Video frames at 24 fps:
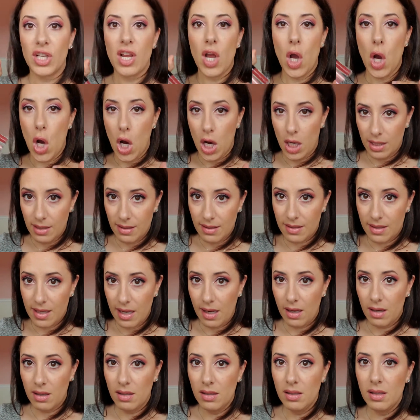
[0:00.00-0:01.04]
on
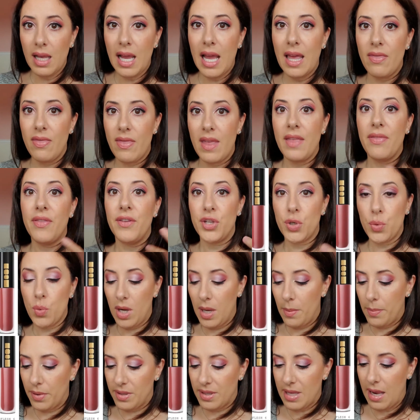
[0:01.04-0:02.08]
sale and then the
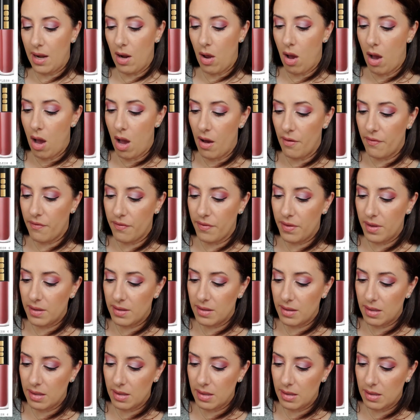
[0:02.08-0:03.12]
20% off.
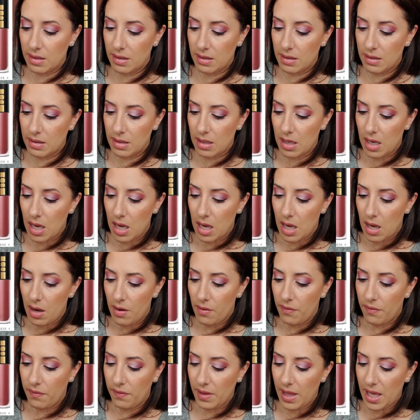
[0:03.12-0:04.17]
This is
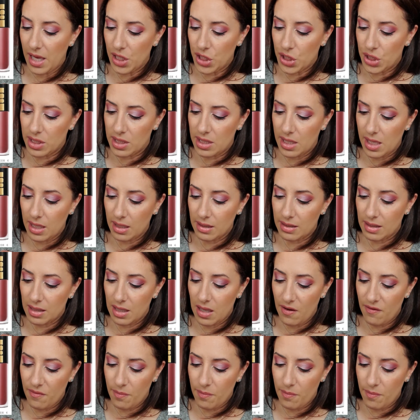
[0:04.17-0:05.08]
Flesh 6, Love